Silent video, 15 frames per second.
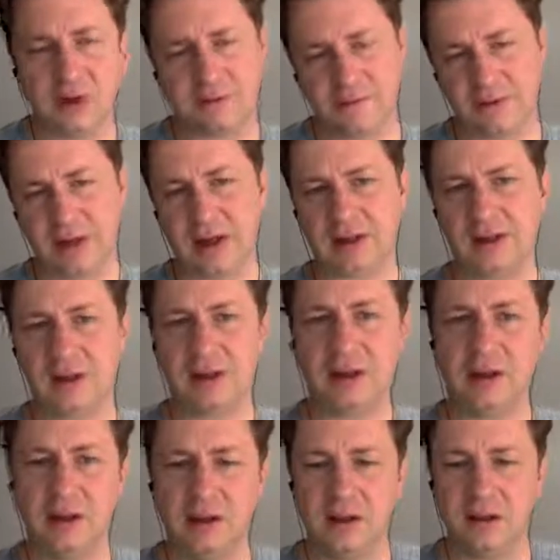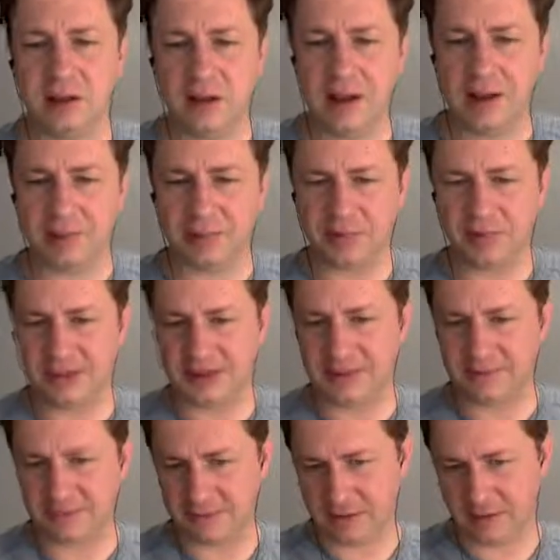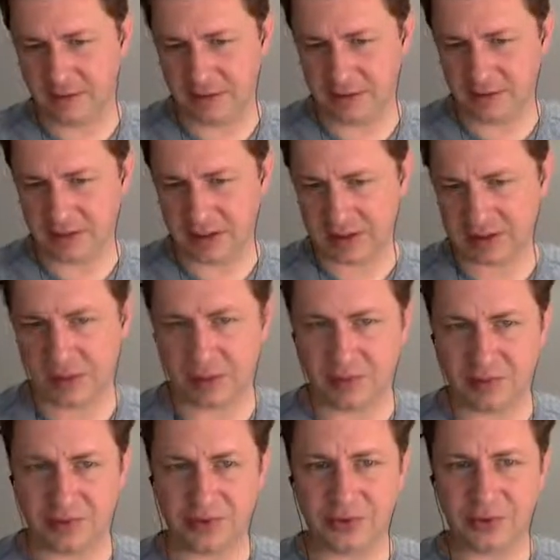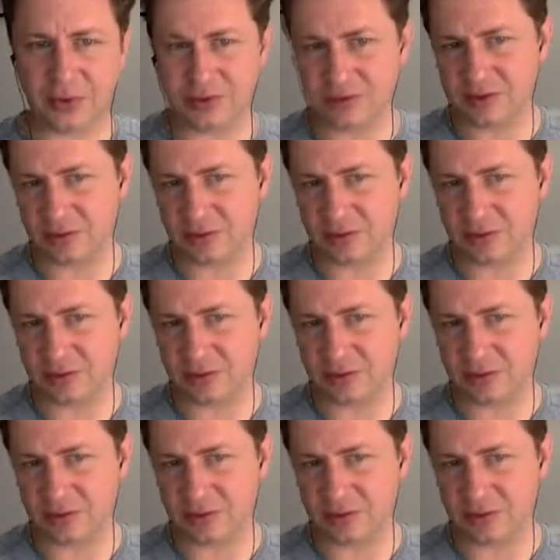In fact, I believe that in my sample door it was